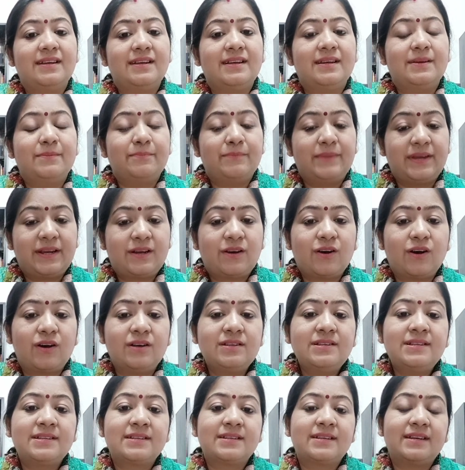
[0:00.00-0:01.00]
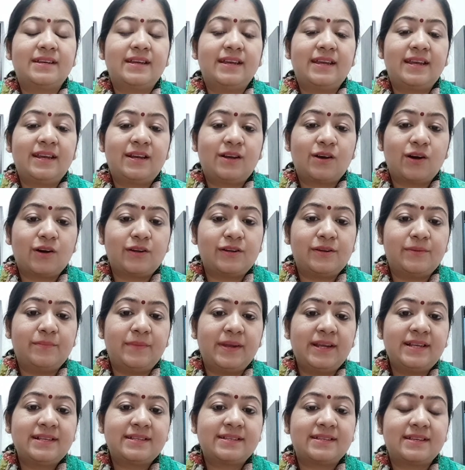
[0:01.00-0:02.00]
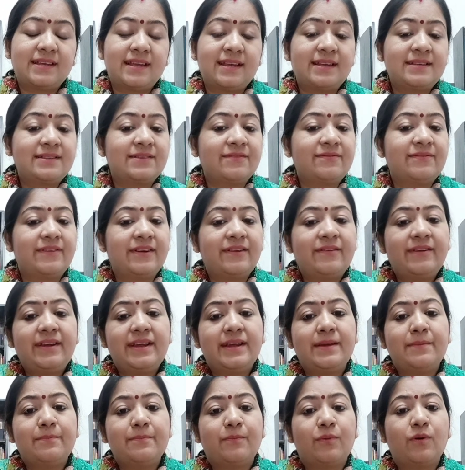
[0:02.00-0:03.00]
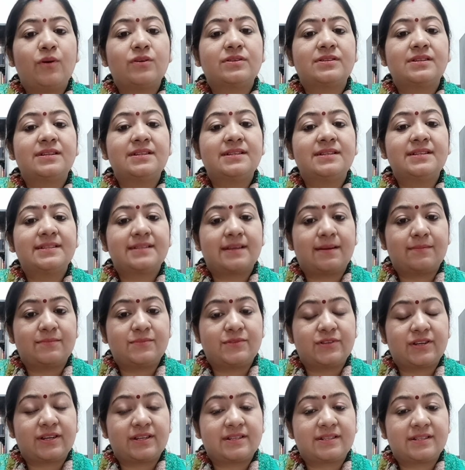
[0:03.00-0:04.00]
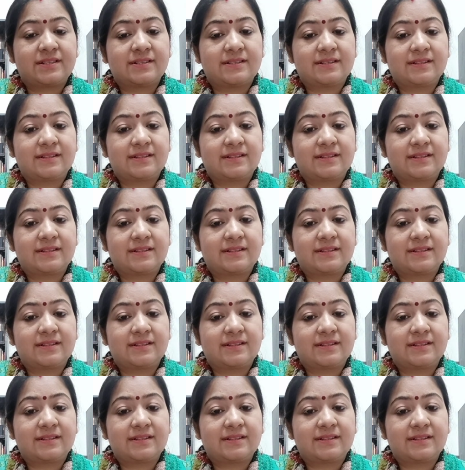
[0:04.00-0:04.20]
because economics is a very important subject.